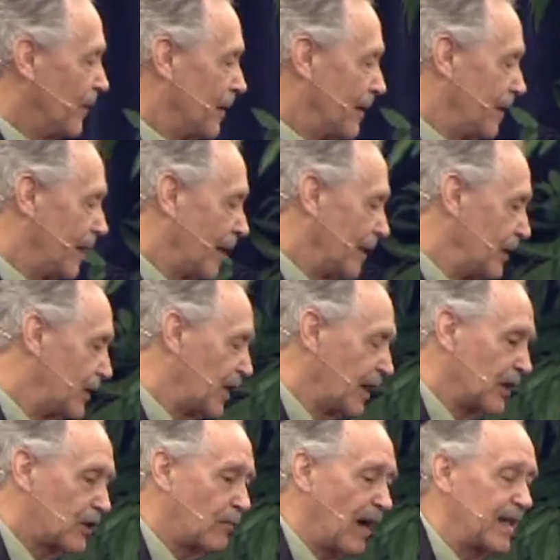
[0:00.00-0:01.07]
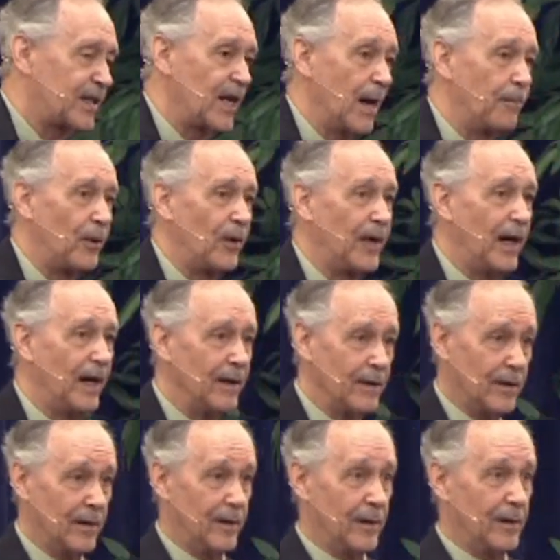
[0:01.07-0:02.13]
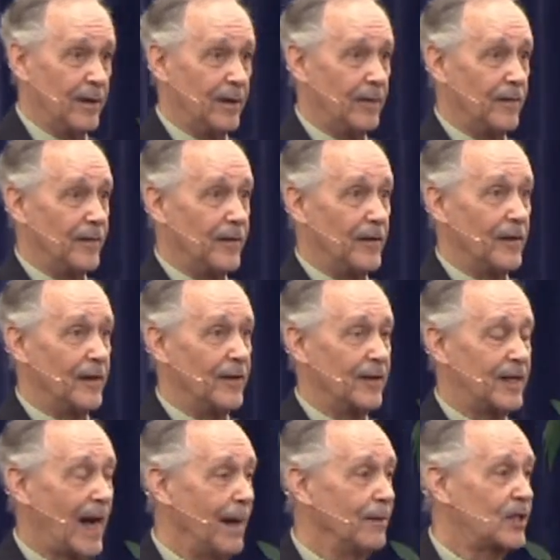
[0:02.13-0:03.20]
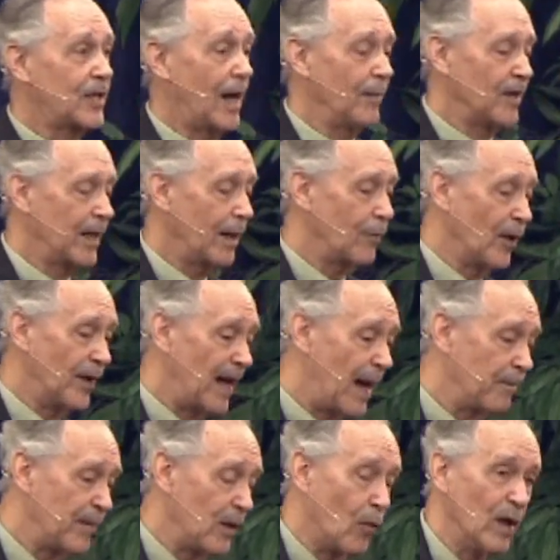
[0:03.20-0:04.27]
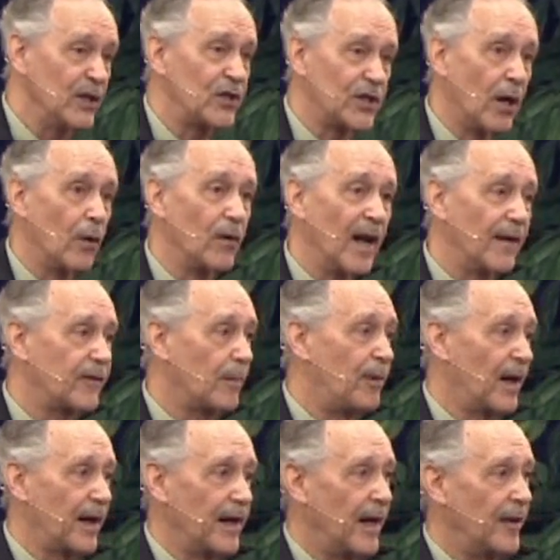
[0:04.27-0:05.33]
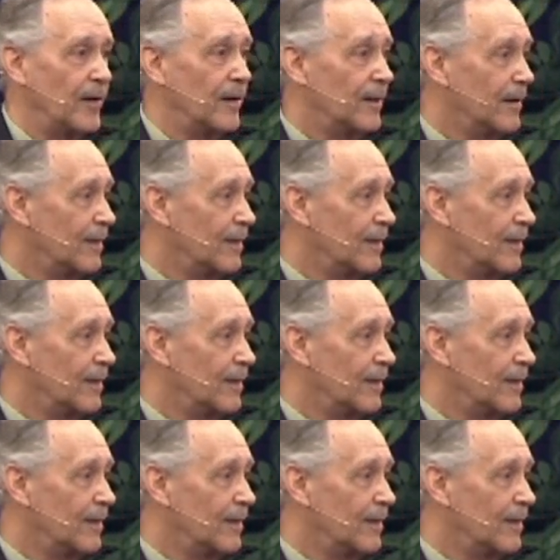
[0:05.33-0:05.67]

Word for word: you know, you see this great temple here? Time is coming, there will not be one stone left upon another.